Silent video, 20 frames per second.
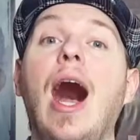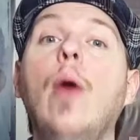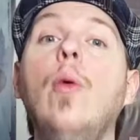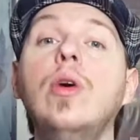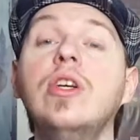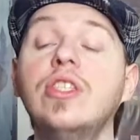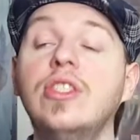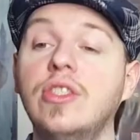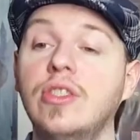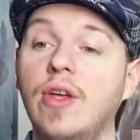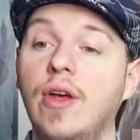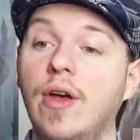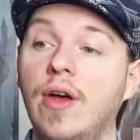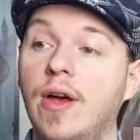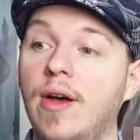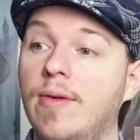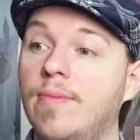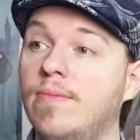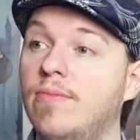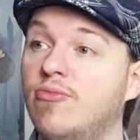was
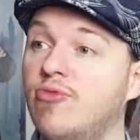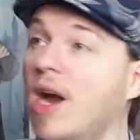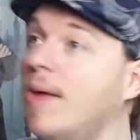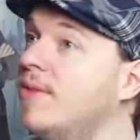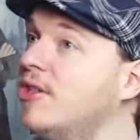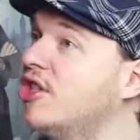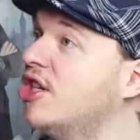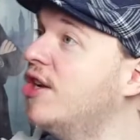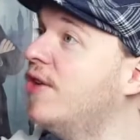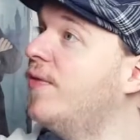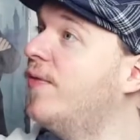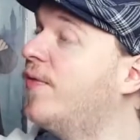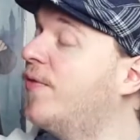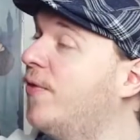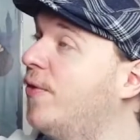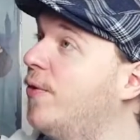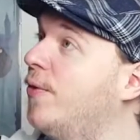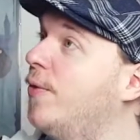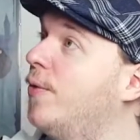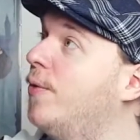rummaging
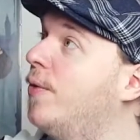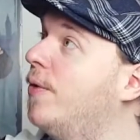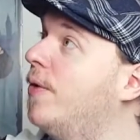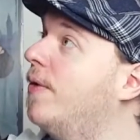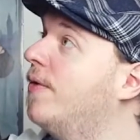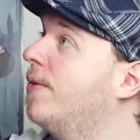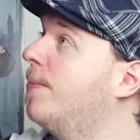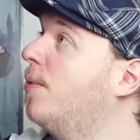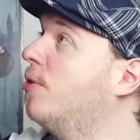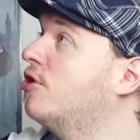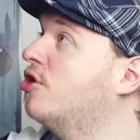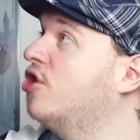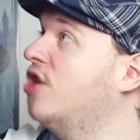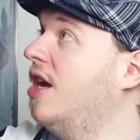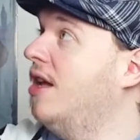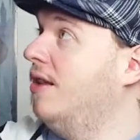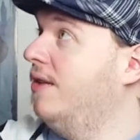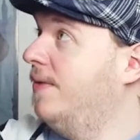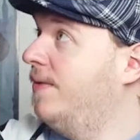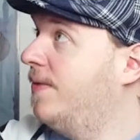through the
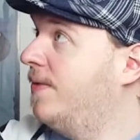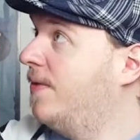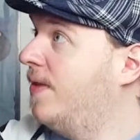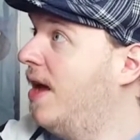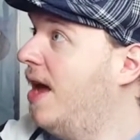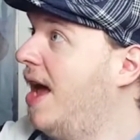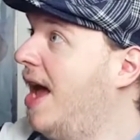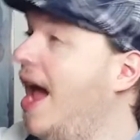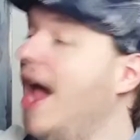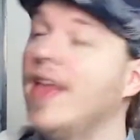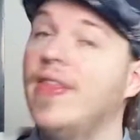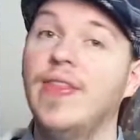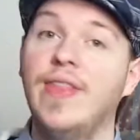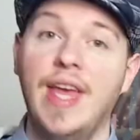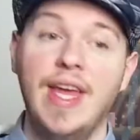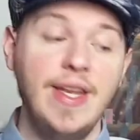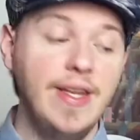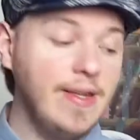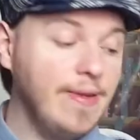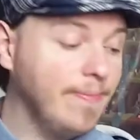bookshelf, and
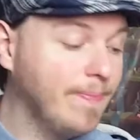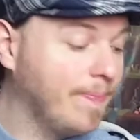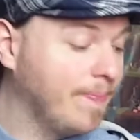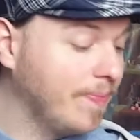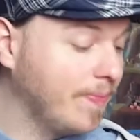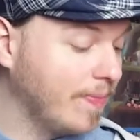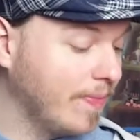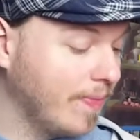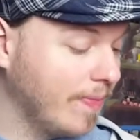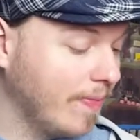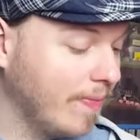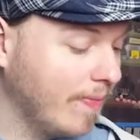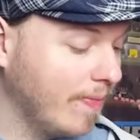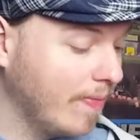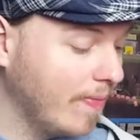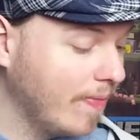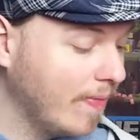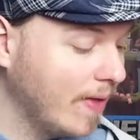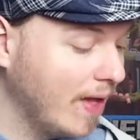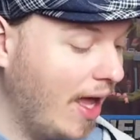then
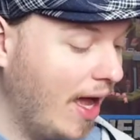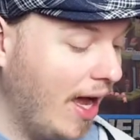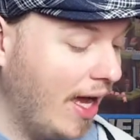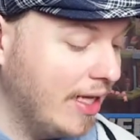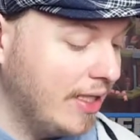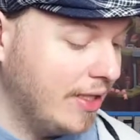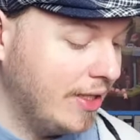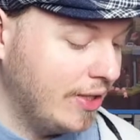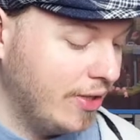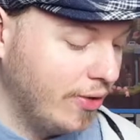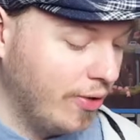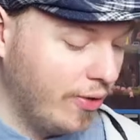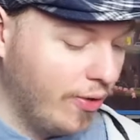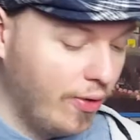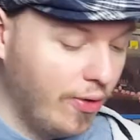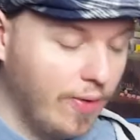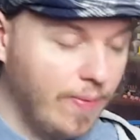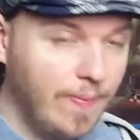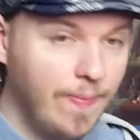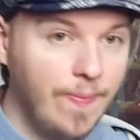I
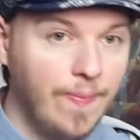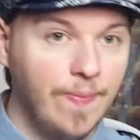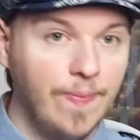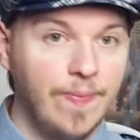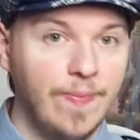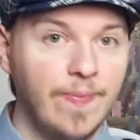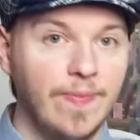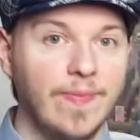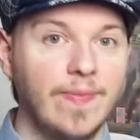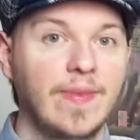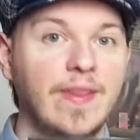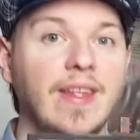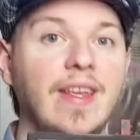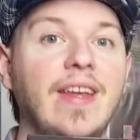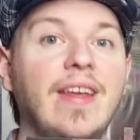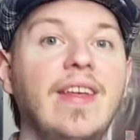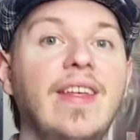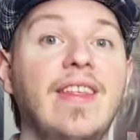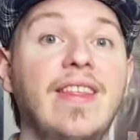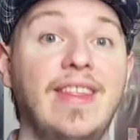saw
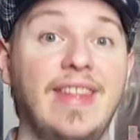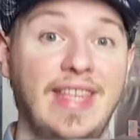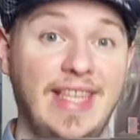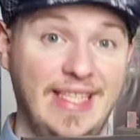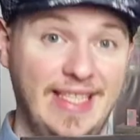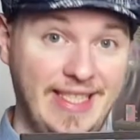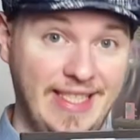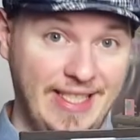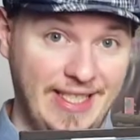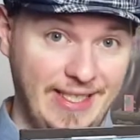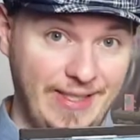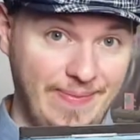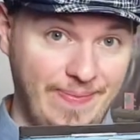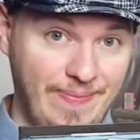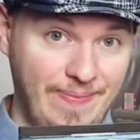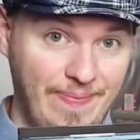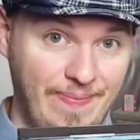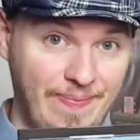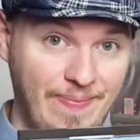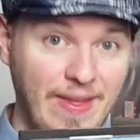this.
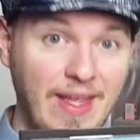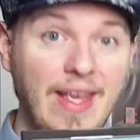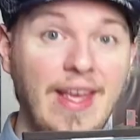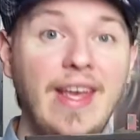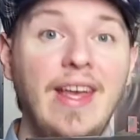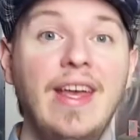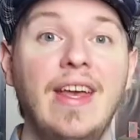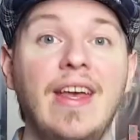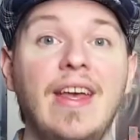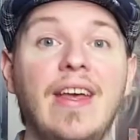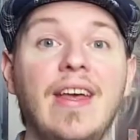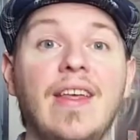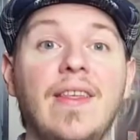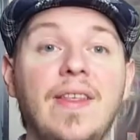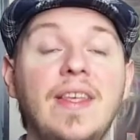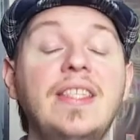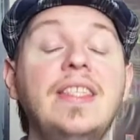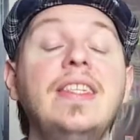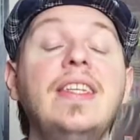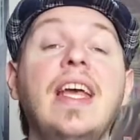
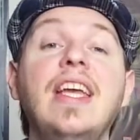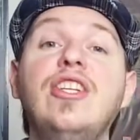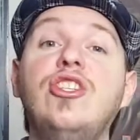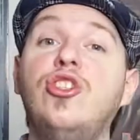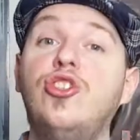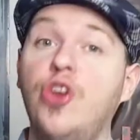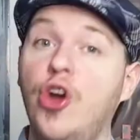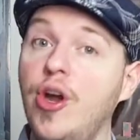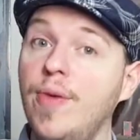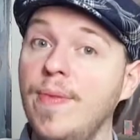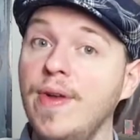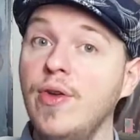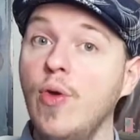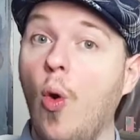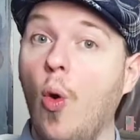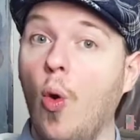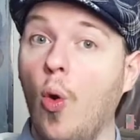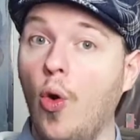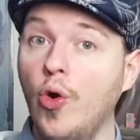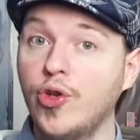This is a German
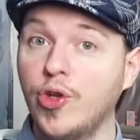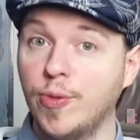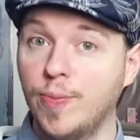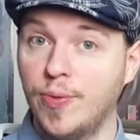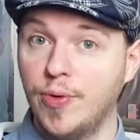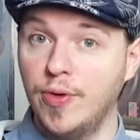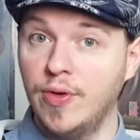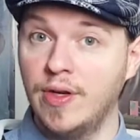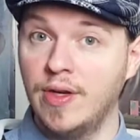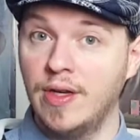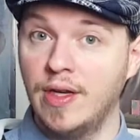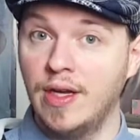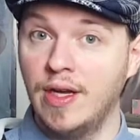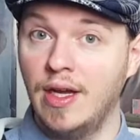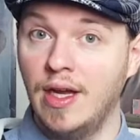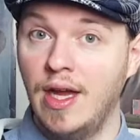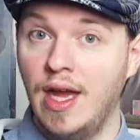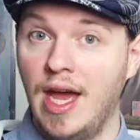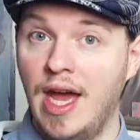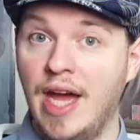audiobook,
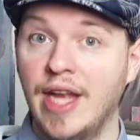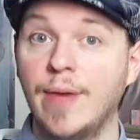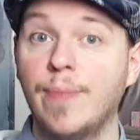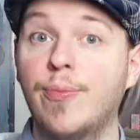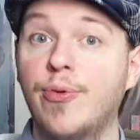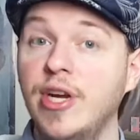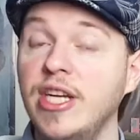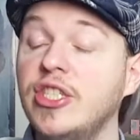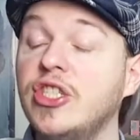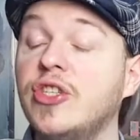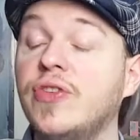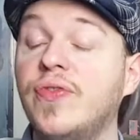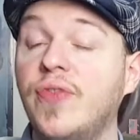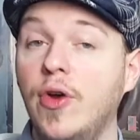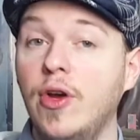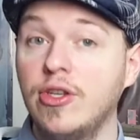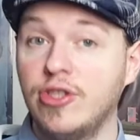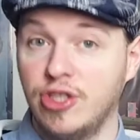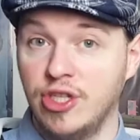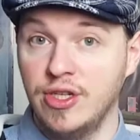an abridged
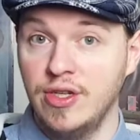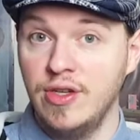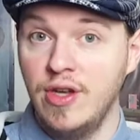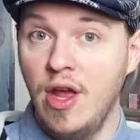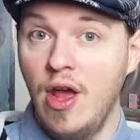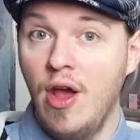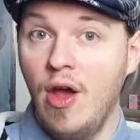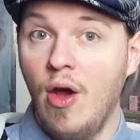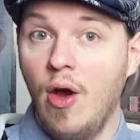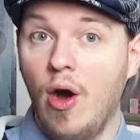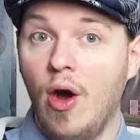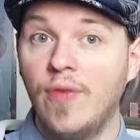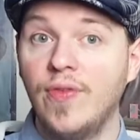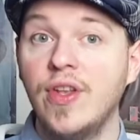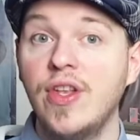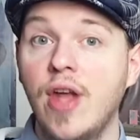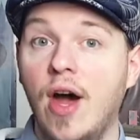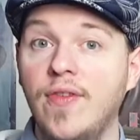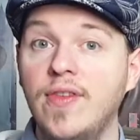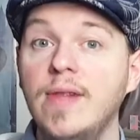version of a
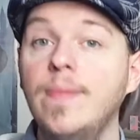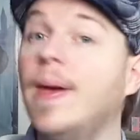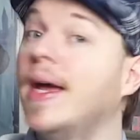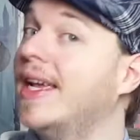novel by